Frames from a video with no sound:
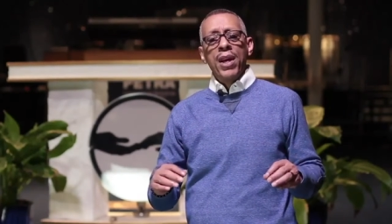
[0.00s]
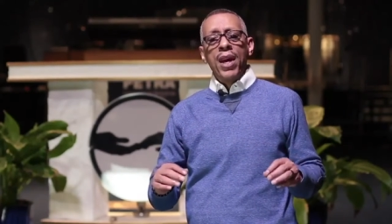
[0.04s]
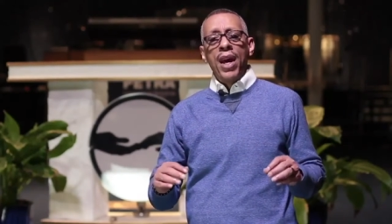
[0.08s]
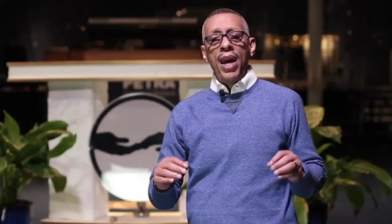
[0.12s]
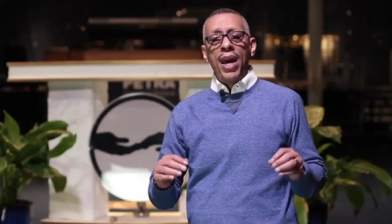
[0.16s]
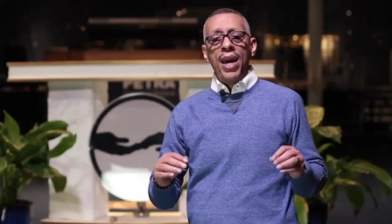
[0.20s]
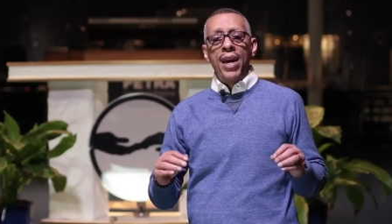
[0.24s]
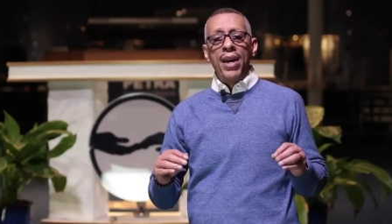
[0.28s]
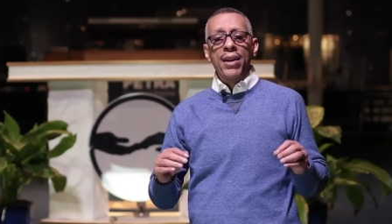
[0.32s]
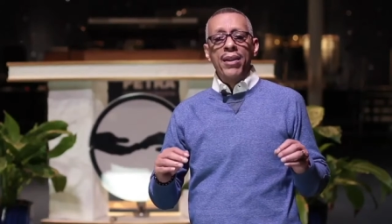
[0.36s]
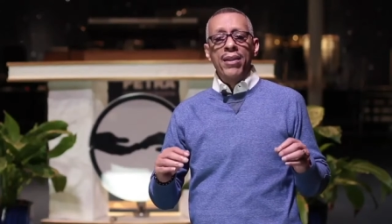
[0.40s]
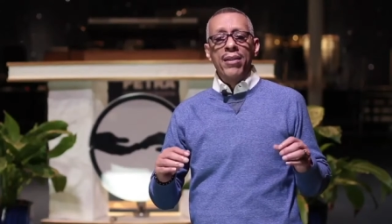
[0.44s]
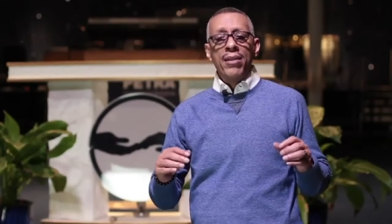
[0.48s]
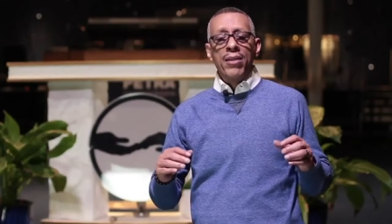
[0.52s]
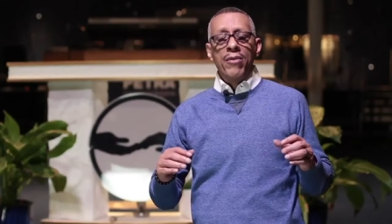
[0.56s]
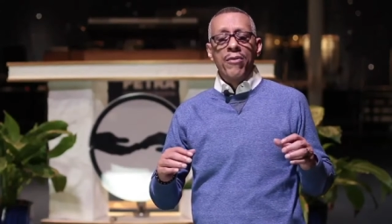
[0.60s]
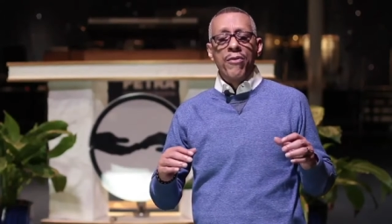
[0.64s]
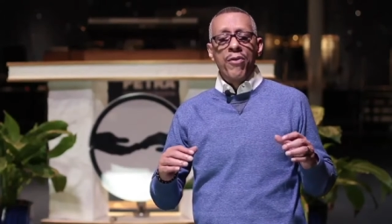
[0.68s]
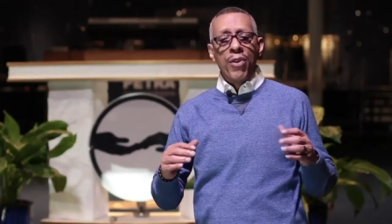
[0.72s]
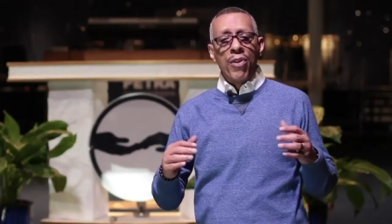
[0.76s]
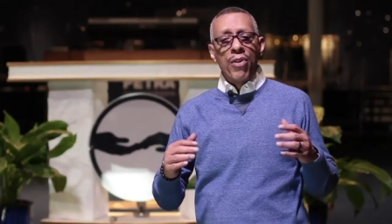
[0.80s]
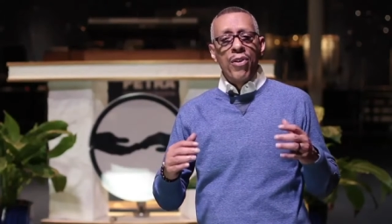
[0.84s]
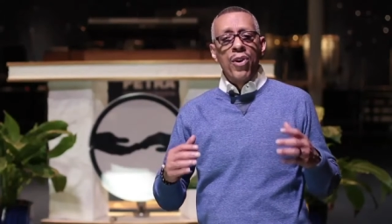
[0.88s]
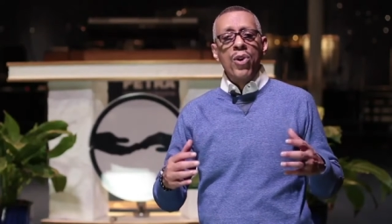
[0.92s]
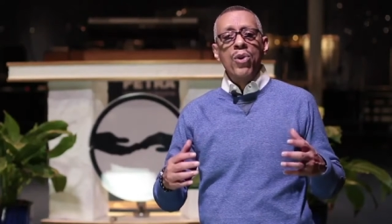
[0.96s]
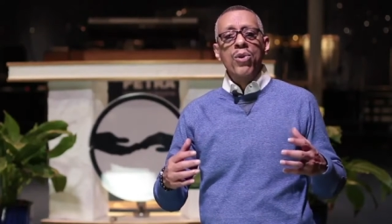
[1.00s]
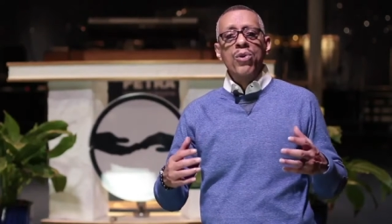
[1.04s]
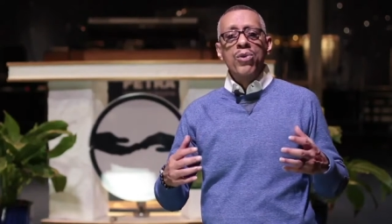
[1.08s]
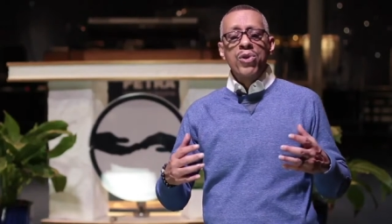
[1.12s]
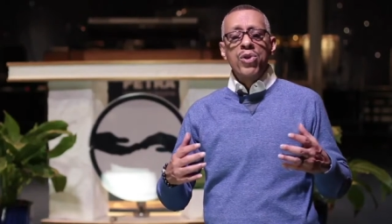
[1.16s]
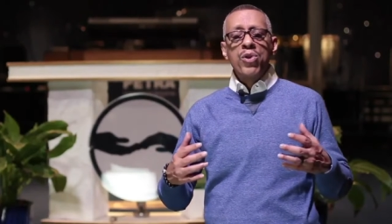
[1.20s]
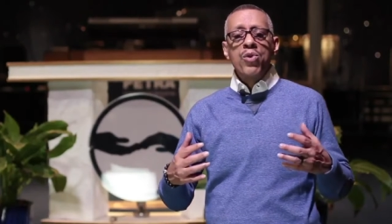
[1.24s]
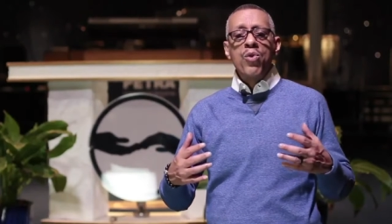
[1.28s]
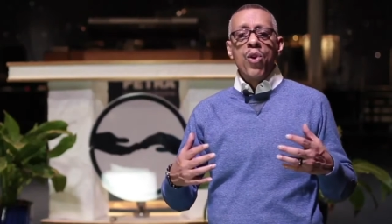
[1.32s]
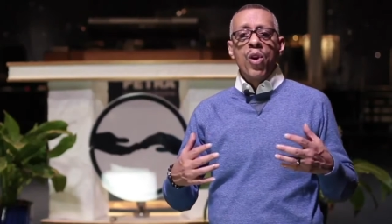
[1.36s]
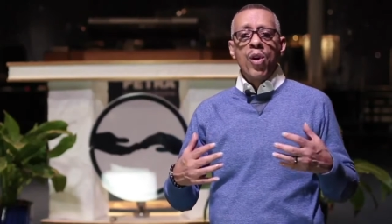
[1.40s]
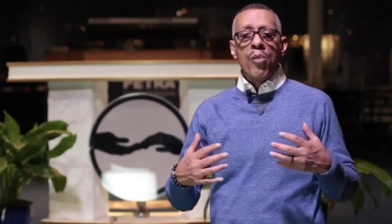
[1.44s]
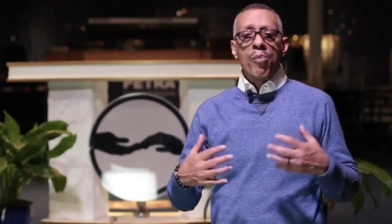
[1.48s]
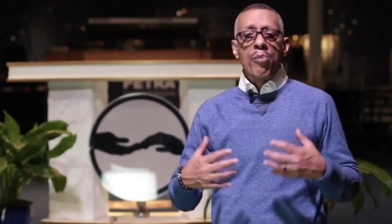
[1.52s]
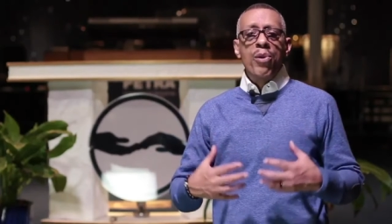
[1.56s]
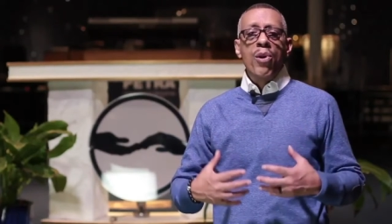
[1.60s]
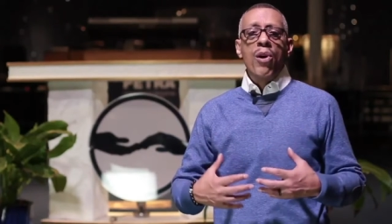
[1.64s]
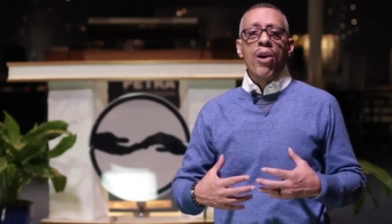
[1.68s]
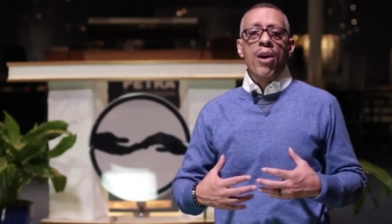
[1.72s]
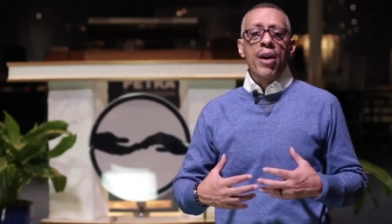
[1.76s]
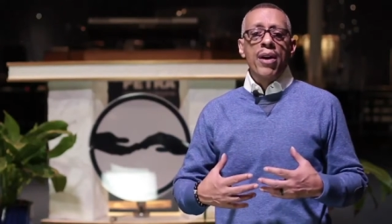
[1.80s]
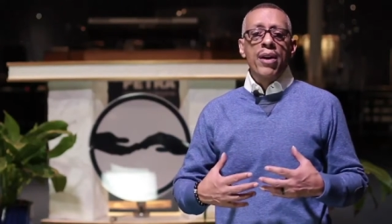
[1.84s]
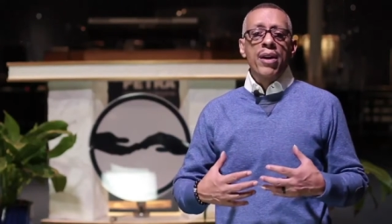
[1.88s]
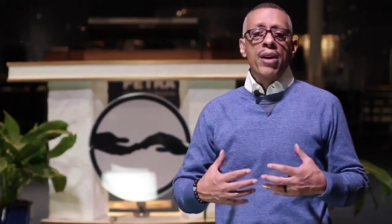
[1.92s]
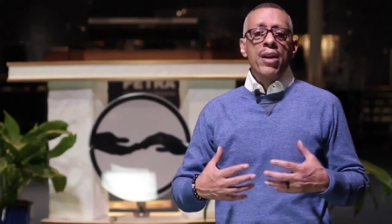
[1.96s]
And for those who are a
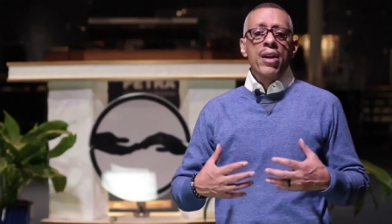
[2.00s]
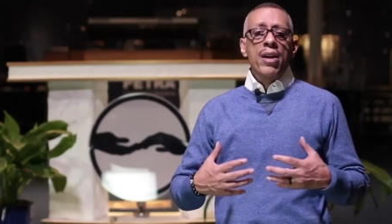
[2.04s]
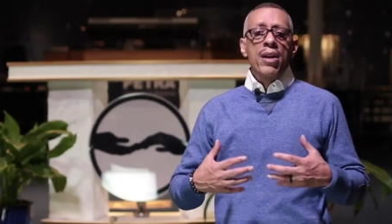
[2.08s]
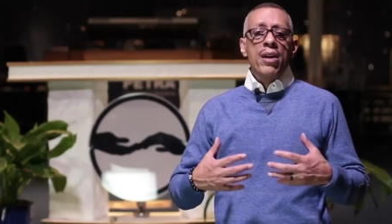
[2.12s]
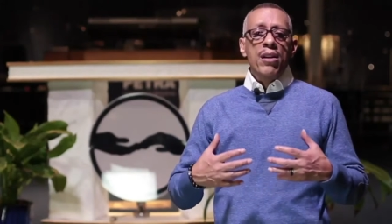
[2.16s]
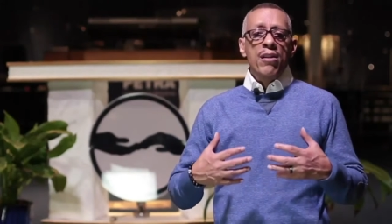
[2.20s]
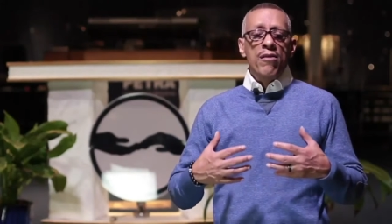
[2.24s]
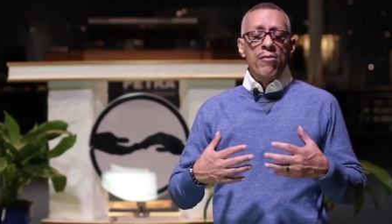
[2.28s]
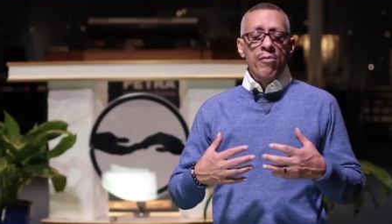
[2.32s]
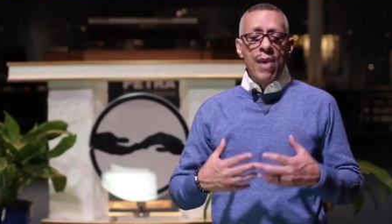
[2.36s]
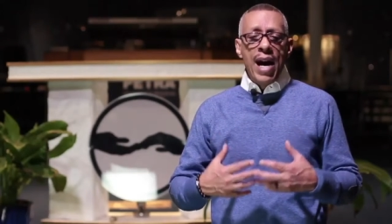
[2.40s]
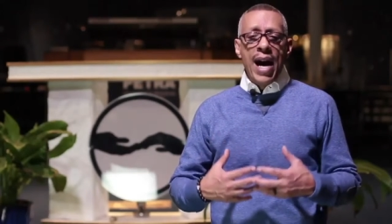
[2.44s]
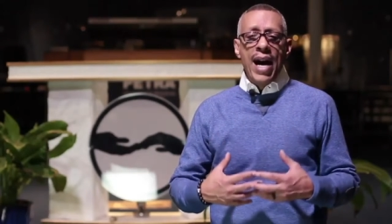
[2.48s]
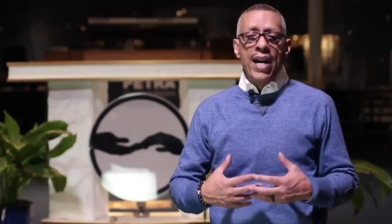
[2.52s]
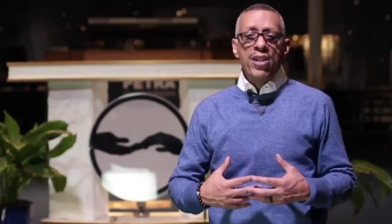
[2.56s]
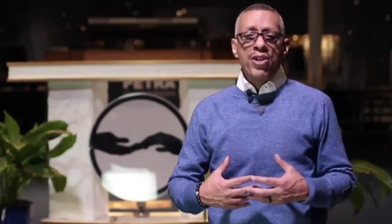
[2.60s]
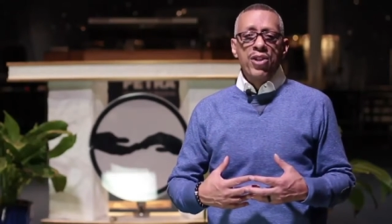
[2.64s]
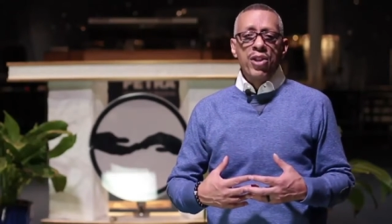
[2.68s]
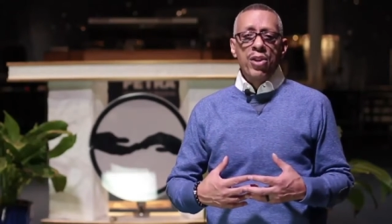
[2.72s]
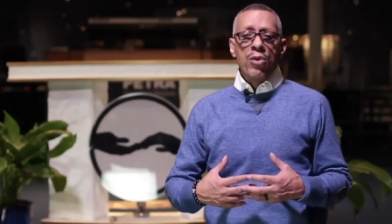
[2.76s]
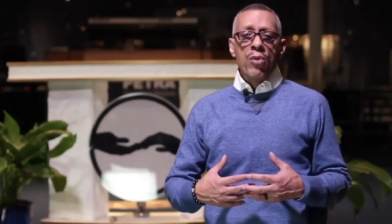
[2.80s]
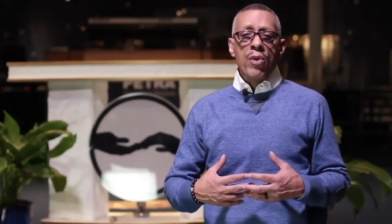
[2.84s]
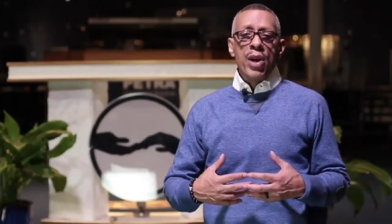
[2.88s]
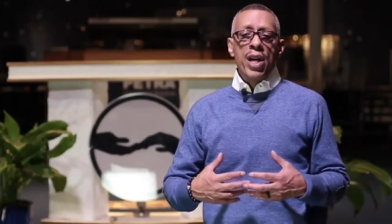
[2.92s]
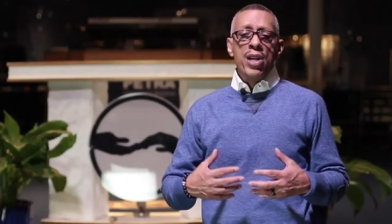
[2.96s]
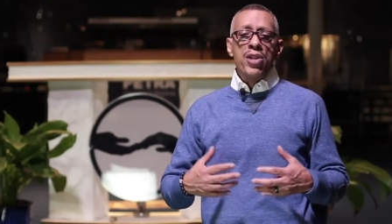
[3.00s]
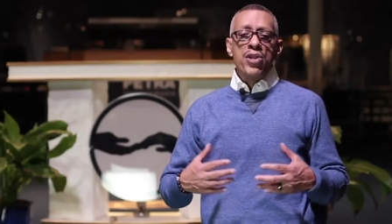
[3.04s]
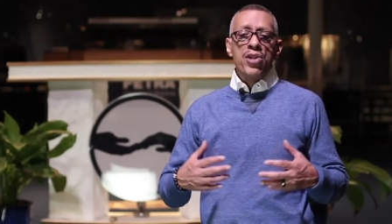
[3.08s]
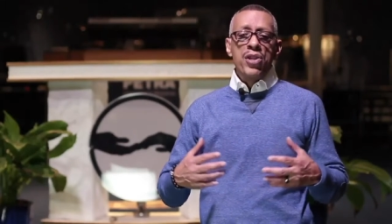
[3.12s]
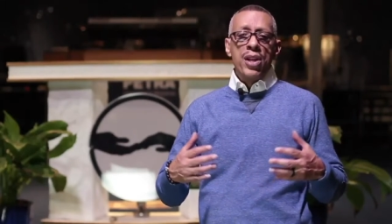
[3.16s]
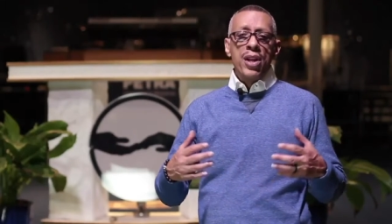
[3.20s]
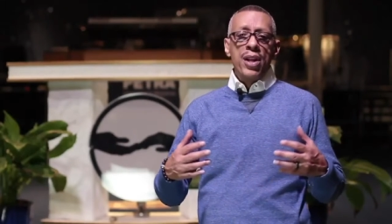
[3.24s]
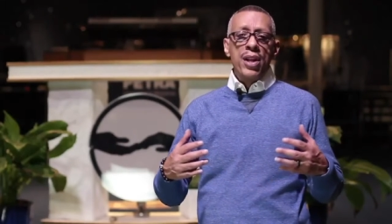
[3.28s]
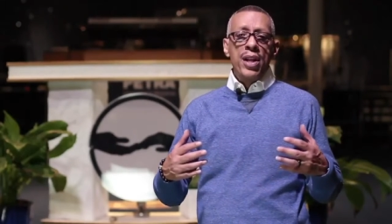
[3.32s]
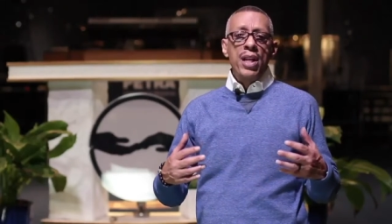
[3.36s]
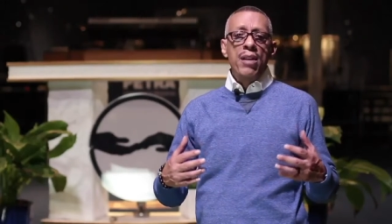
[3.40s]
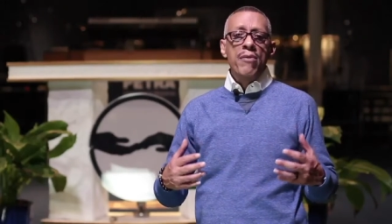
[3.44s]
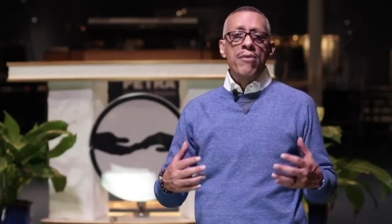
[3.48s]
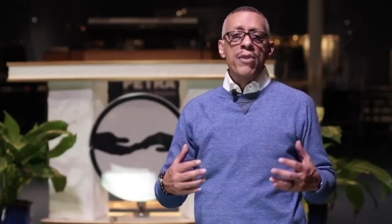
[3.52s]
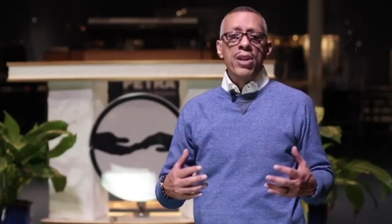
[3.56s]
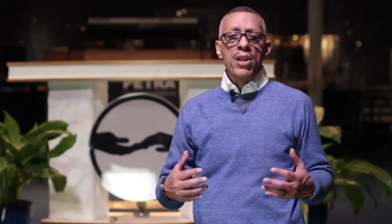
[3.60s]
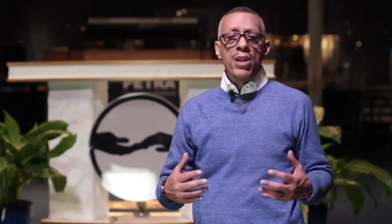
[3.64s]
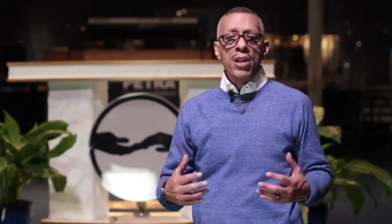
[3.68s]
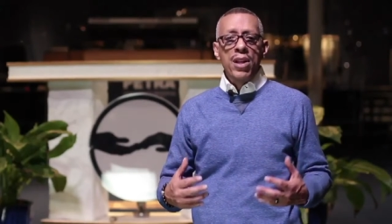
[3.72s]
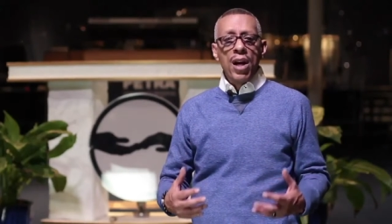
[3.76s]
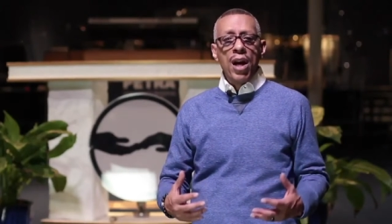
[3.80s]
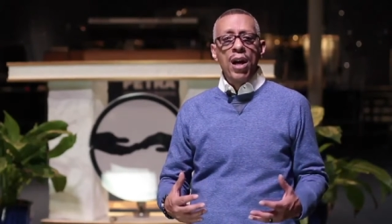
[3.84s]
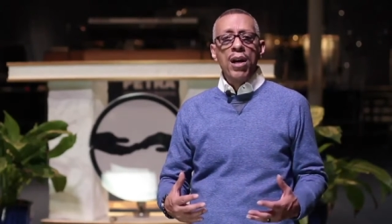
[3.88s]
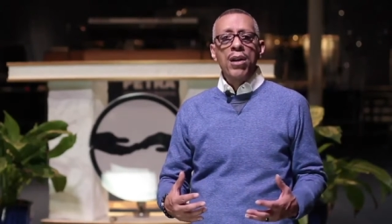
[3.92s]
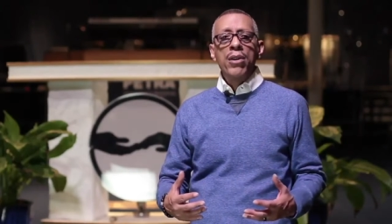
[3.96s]
part of my generation and
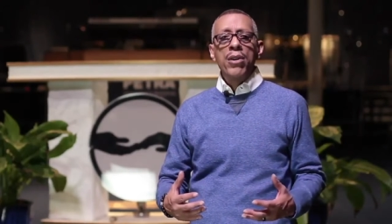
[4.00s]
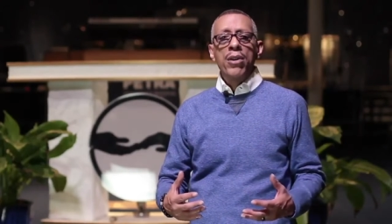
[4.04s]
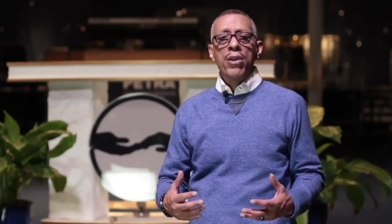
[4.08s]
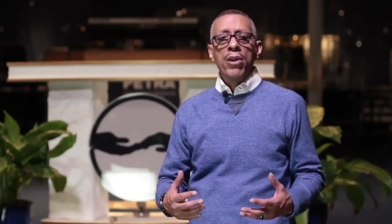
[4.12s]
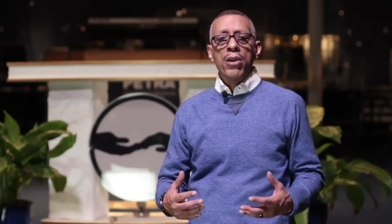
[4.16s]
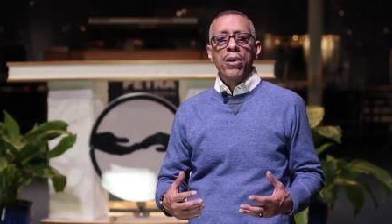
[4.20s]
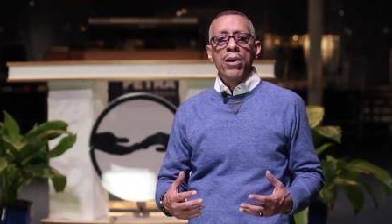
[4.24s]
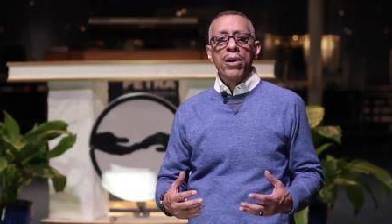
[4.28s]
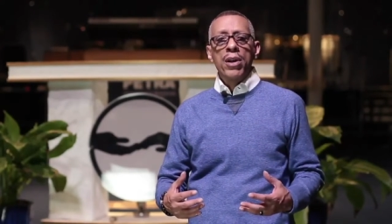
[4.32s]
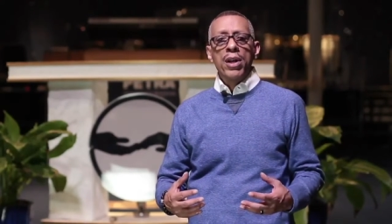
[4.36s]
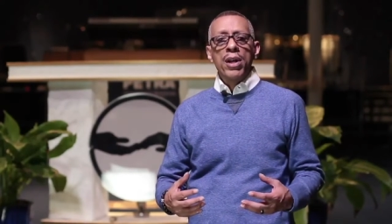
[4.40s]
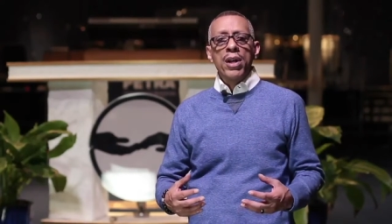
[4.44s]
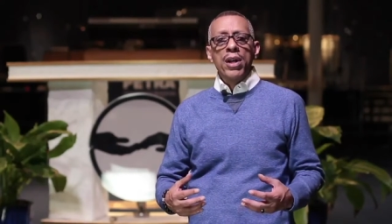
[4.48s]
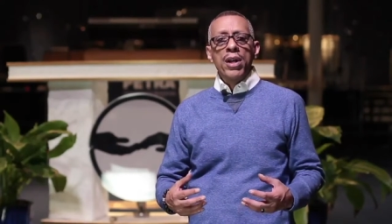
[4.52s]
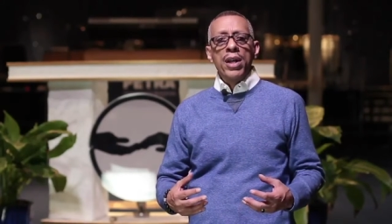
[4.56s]
even younger,